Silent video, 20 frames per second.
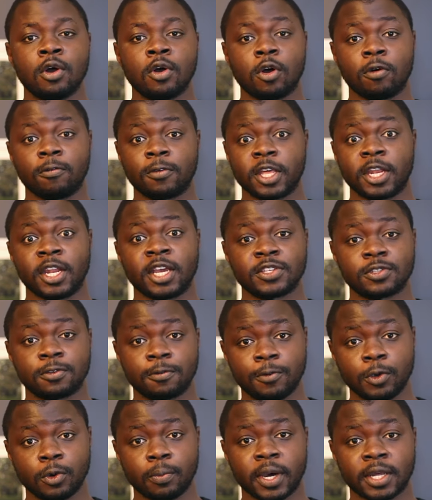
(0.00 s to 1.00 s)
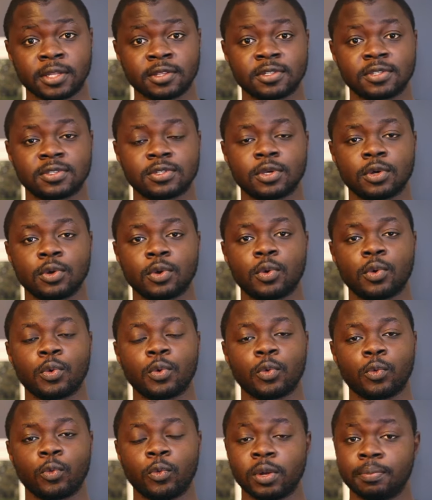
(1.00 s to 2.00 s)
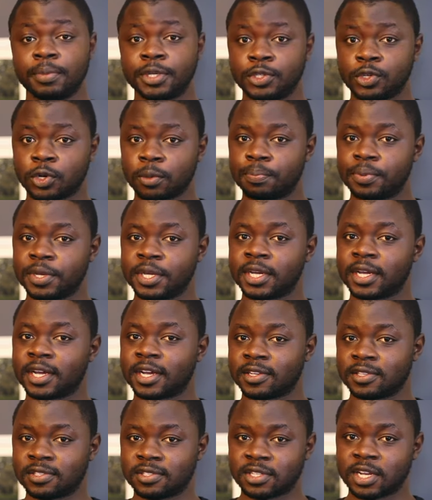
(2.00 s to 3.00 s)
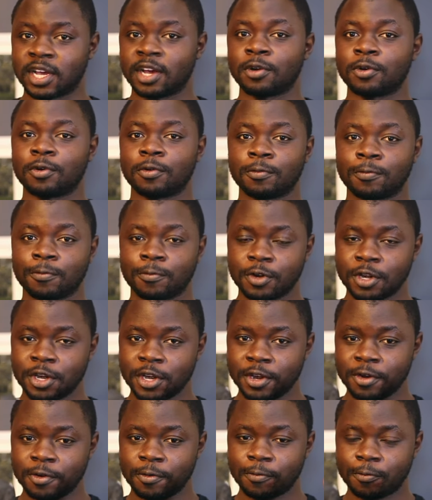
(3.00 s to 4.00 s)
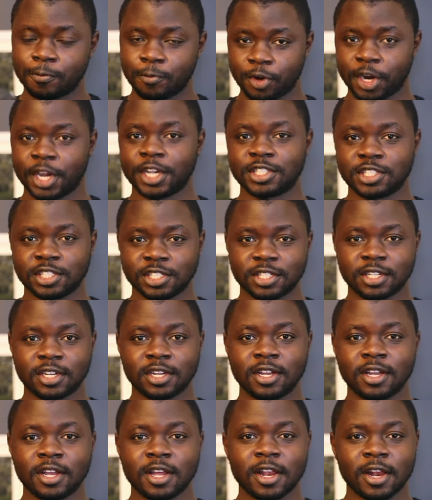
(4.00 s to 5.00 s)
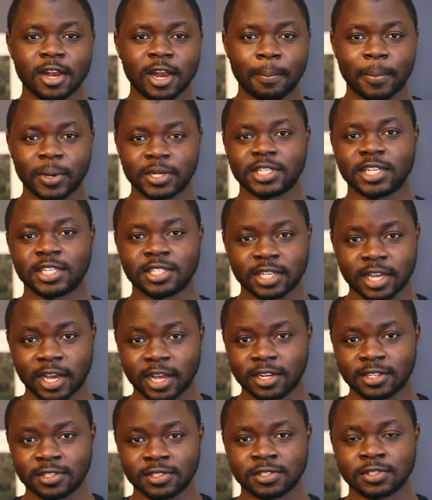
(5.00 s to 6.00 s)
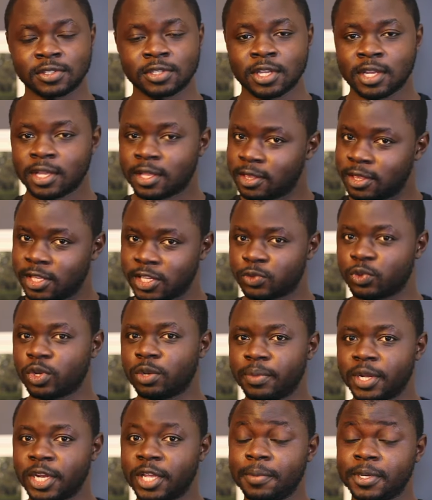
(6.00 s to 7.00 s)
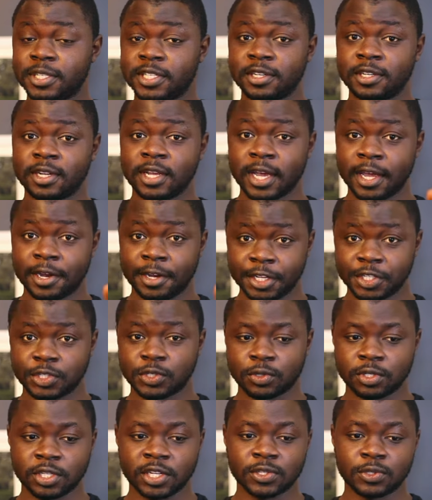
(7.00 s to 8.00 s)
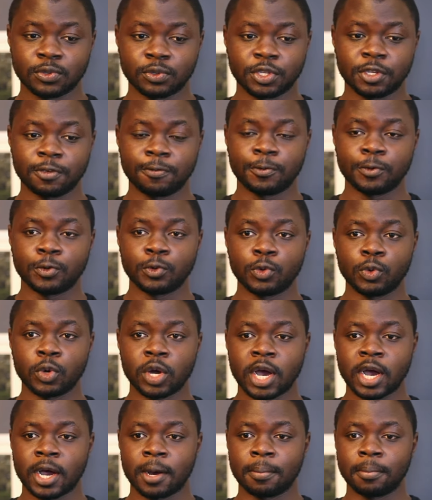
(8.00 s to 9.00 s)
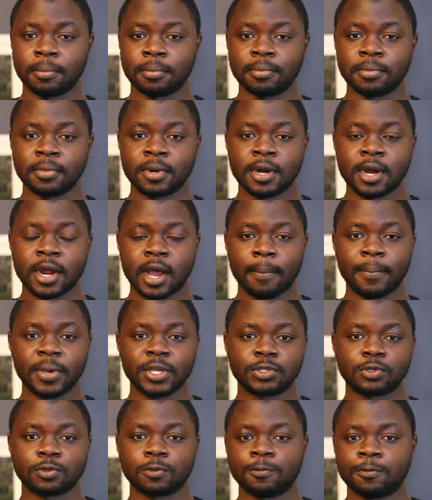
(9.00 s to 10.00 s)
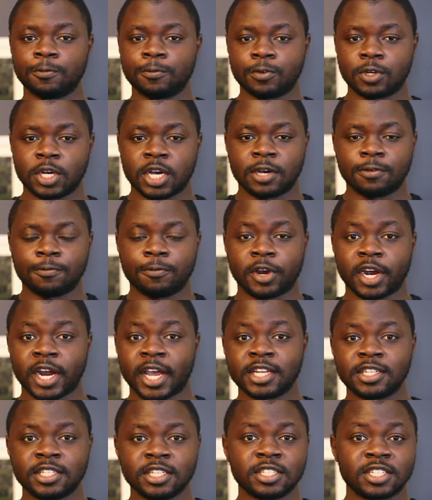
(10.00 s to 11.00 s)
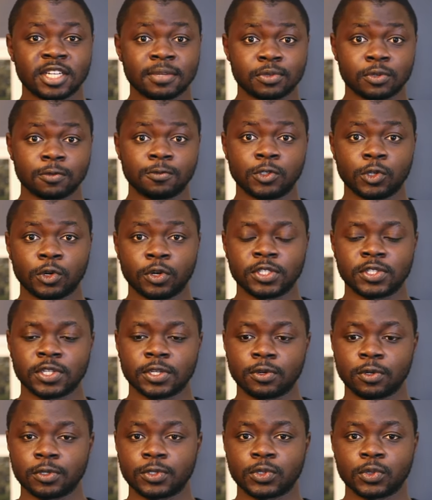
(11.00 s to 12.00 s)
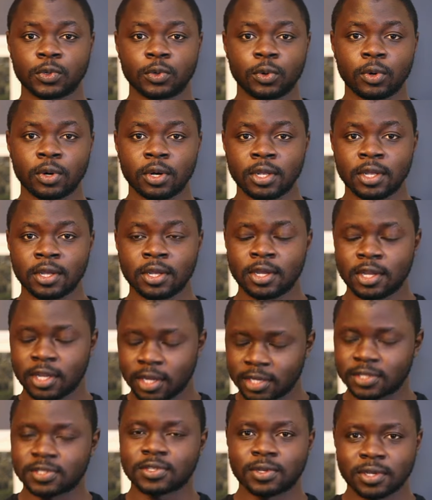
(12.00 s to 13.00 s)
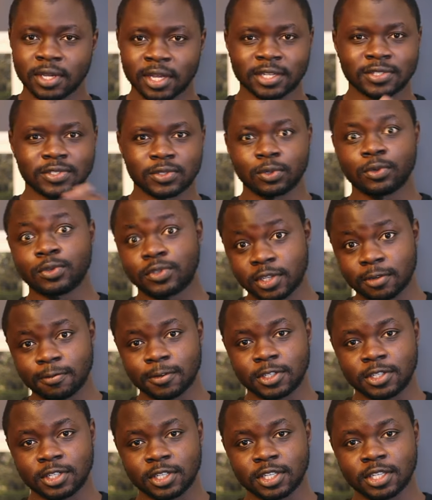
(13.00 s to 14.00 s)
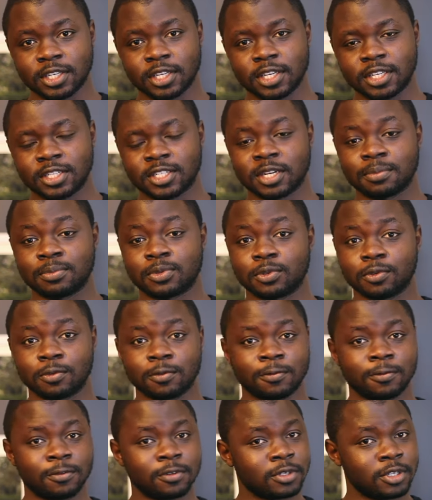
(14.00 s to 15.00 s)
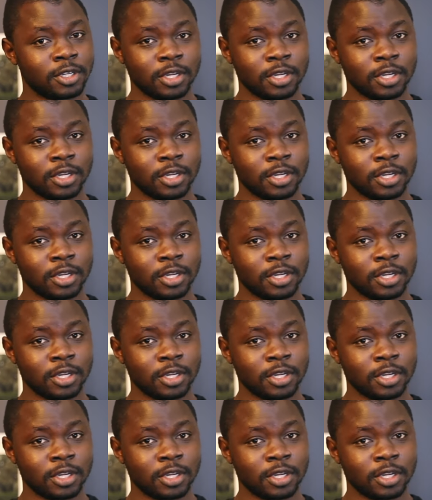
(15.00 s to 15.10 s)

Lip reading: Over the next few months, we'll be dropping a stack of fresh Lapatet colors. These will be limited edition just to give you a bit of variety in terms of choice and also exclusivity in terms of